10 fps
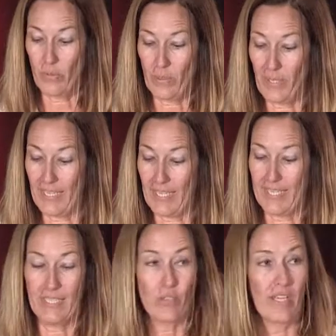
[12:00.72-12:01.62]
away
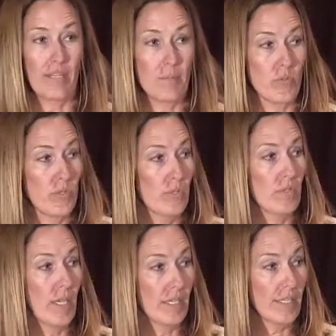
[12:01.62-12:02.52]
anytime
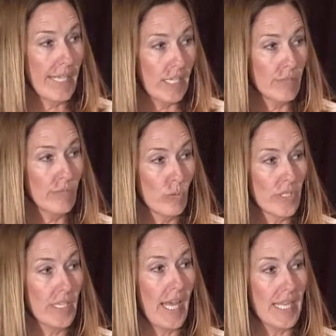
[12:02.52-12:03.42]
soon, and
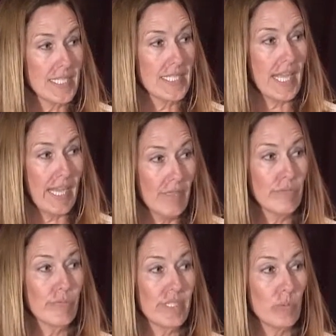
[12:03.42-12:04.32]
California has
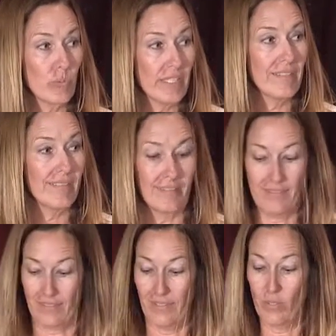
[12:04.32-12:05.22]
every
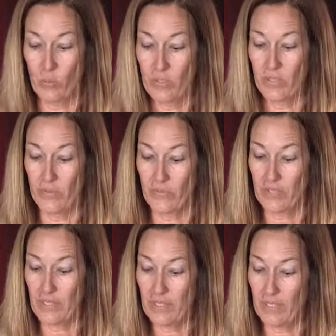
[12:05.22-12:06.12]
reason in the world
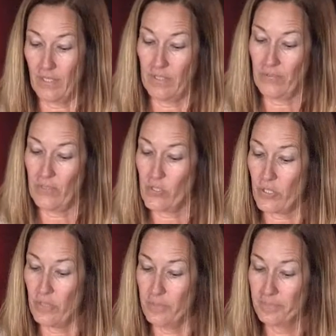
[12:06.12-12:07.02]
to lead on this
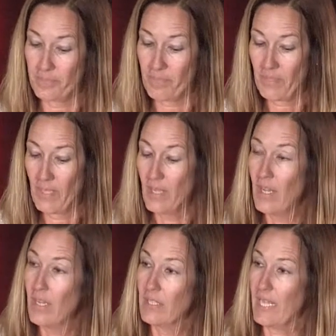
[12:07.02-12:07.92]
issue.
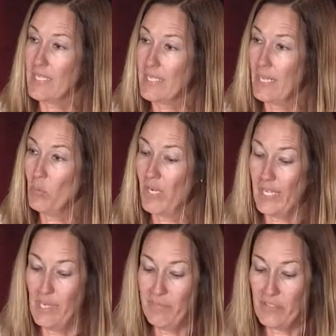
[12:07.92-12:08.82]
Lastly, I want
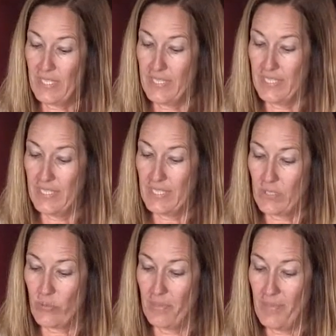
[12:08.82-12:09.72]
to emphasize the
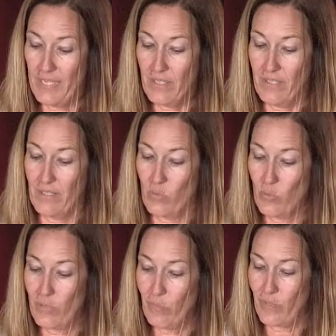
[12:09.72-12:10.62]
tremendous
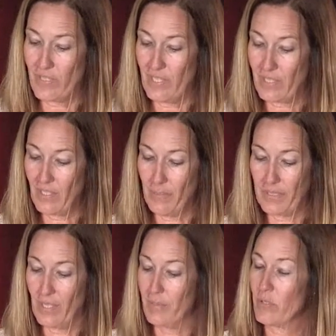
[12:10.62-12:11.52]
workforce and
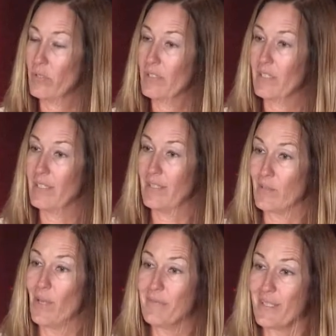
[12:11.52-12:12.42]
economic opportunity
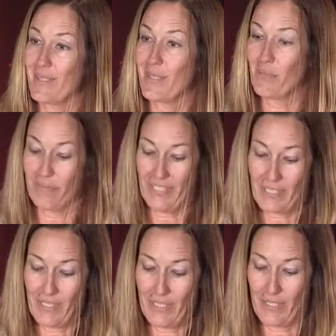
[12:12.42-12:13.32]
that's obviously
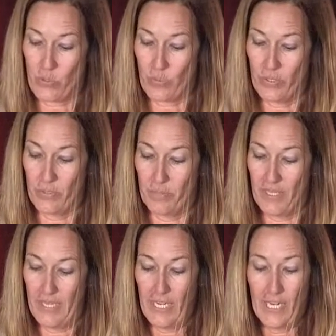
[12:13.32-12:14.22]
reflected in this room.
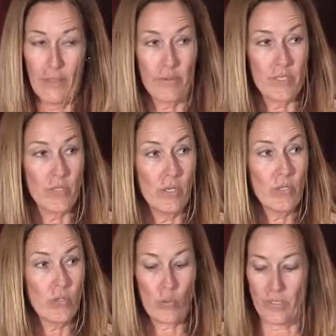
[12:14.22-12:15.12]
There is
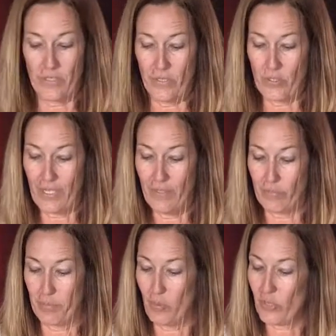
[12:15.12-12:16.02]
no shortage
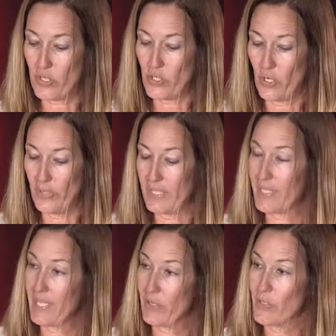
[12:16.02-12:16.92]
of reports showing the
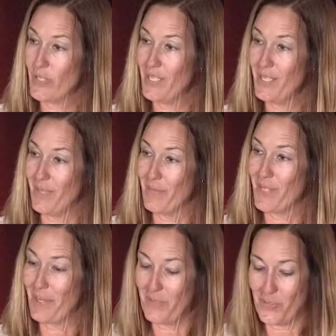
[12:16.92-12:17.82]
scarcity of
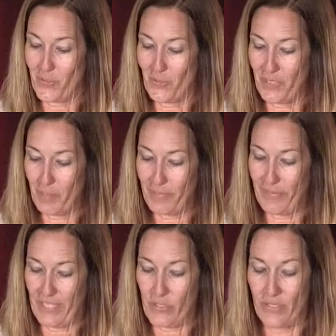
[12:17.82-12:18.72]
cybersecurity
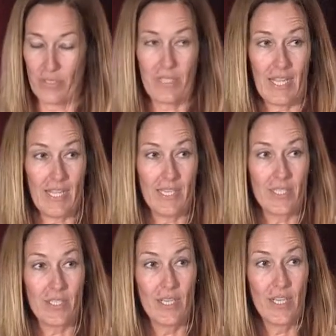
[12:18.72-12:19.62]
professionals
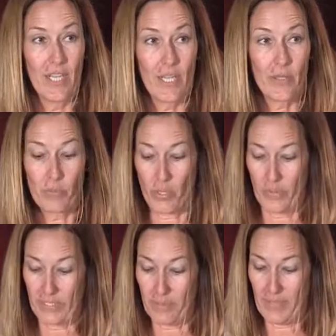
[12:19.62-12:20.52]
and the
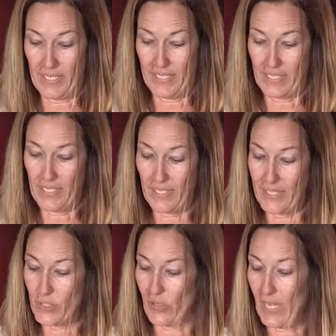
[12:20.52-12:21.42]
growing demand.
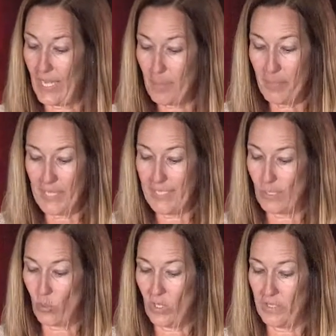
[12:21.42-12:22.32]
These are
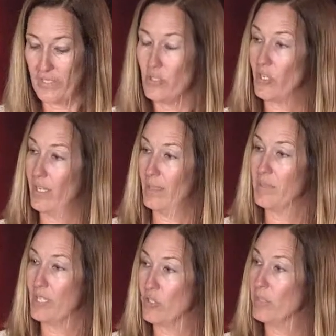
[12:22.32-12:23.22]
high-paying, quality
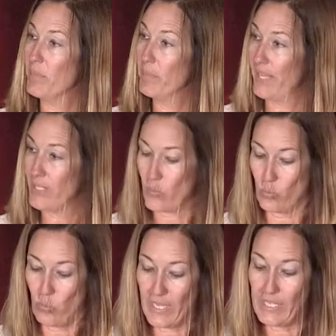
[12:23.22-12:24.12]
jobs that should be based
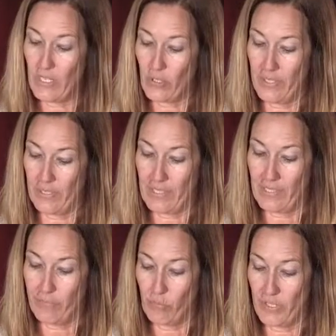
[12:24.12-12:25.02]
right here in
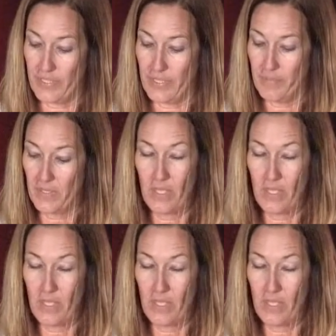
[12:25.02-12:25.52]
California.